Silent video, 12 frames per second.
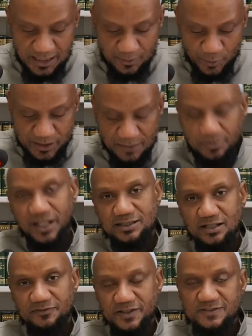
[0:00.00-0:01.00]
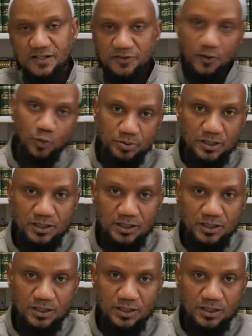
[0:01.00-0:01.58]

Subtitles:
with part of his thobe.